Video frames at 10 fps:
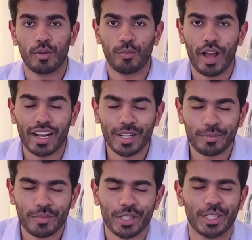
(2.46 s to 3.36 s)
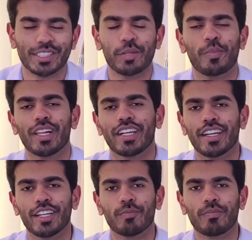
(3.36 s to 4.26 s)
Welcome to Simple
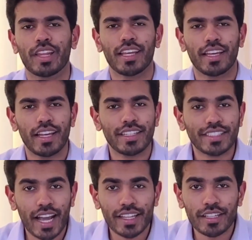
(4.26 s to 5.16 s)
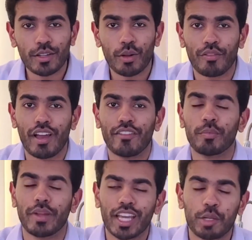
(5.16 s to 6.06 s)
Career, a channel where we
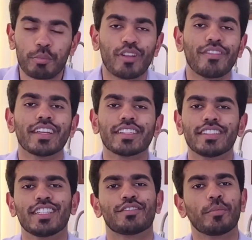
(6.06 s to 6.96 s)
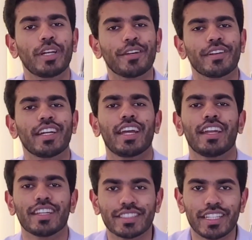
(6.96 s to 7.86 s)
bring in professionals from different
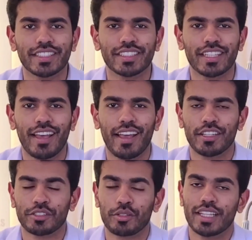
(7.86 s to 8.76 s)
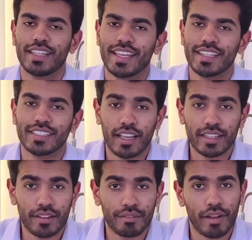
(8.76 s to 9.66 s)
industries so that they can share
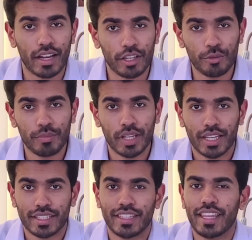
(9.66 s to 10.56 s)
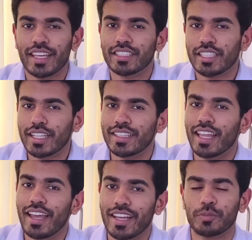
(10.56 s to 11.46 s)
their value, they can share
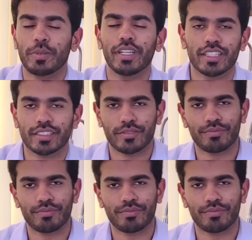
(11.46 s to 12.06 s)
their experience.